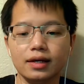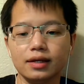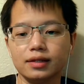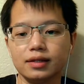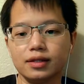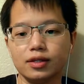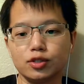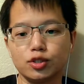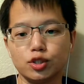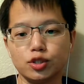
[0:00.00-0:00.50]

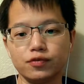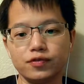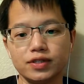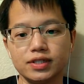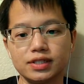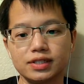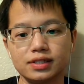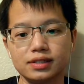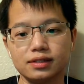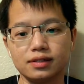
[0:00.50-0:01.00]
the truth
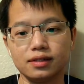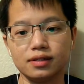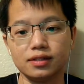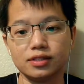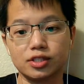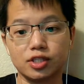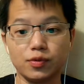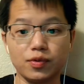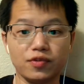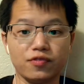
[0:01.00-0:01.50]
is it's
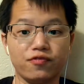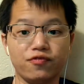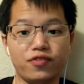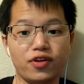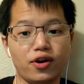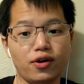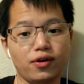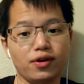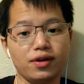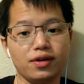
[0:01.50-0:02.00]
gonna be
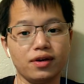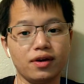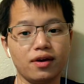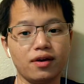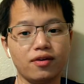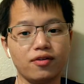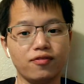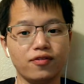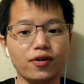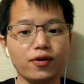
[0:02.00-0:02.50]
very,
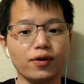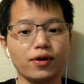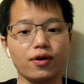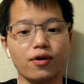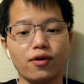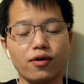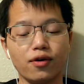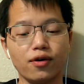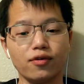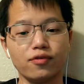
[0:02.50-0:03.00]
very
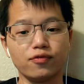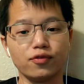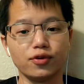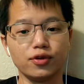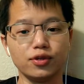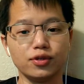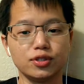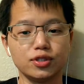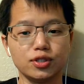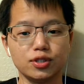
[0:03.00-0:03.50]
hard for
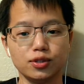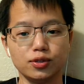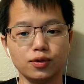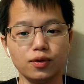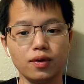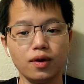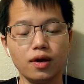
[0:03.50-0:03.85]
you to